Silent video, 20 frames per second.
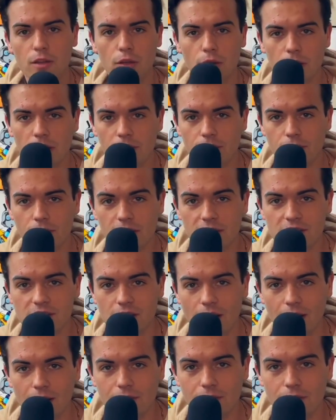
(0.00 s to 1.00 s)
Do you like free
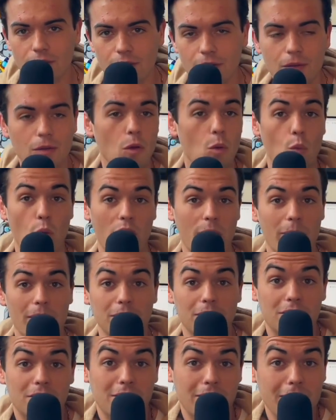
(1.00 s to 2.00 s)
stuff? What about
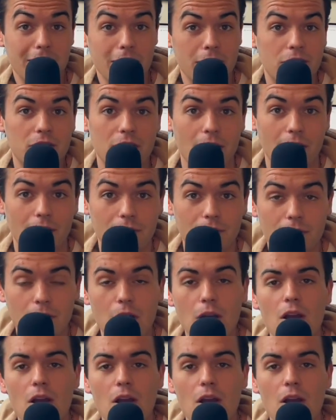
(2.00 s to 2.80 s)
sticky stuff?